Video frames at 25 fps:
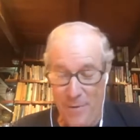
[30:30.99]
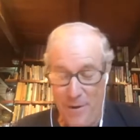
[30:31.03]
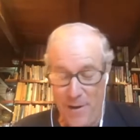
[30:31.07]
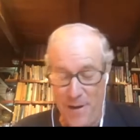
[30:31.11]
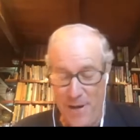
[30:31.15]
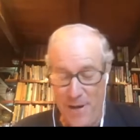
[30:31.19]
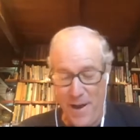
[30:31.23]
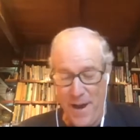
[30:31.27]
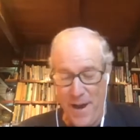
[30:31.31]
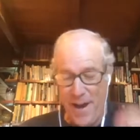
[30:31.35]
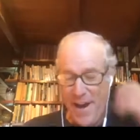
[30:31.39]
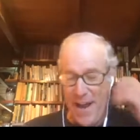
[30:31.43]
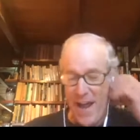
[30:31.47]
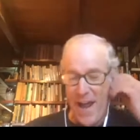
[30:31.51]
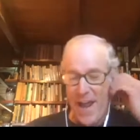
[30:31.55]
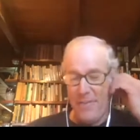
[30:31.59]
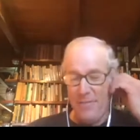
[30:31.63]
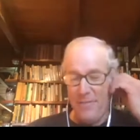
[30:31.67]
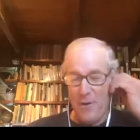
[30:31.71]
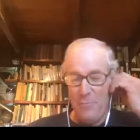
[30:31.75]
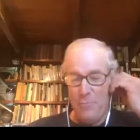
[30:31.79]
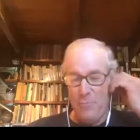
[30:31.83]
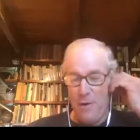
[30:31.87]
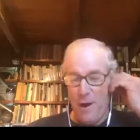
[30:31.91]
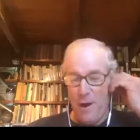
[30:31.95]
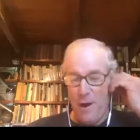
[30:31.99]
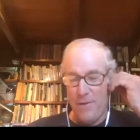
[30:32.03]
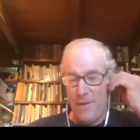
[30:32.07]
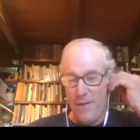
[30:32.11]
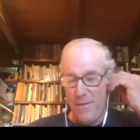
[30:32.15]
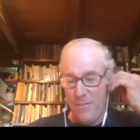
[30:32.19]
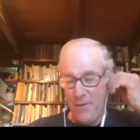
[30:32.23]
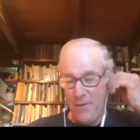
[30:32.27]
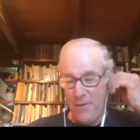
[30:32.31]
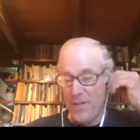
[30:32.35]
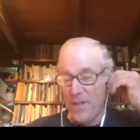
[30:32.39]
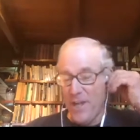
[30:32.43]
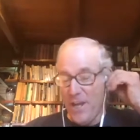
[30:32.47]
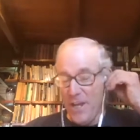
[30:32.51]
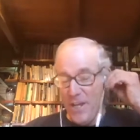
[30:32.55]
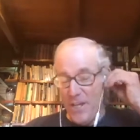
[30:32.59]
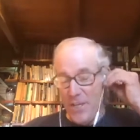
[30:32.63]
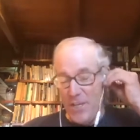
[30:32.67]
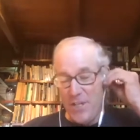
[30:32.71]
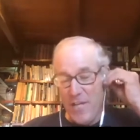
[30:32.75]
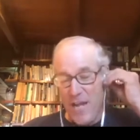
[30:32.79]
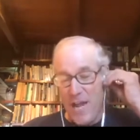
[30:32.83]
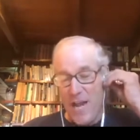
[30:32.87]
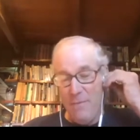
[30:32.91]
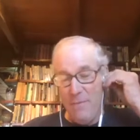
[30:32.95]
You know, I, I, have no problem giving a
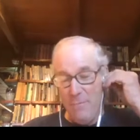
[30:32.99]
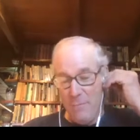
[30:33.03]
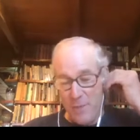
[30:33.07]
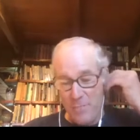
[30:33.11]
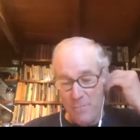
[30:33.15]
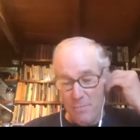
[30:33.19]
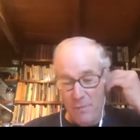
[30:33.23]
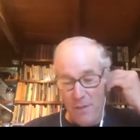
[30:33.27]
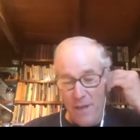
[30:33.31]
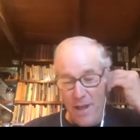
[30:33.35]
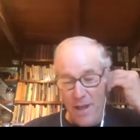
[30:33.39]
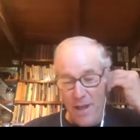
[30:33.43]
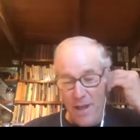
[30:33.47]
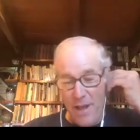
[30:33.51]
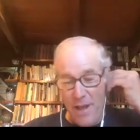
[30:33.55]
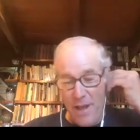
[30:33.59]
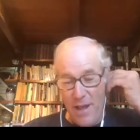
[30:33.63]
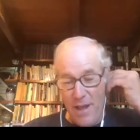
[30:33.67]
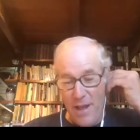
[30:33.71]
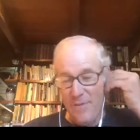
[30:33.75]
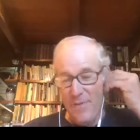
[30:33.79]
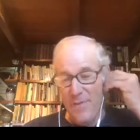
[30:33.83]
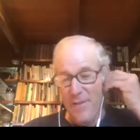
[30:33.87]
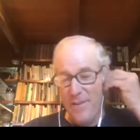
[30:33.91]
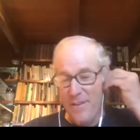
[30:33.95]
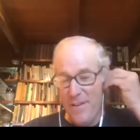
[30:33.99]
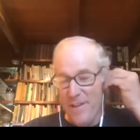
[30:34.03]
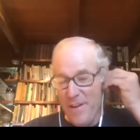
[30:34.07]
shameless plug for the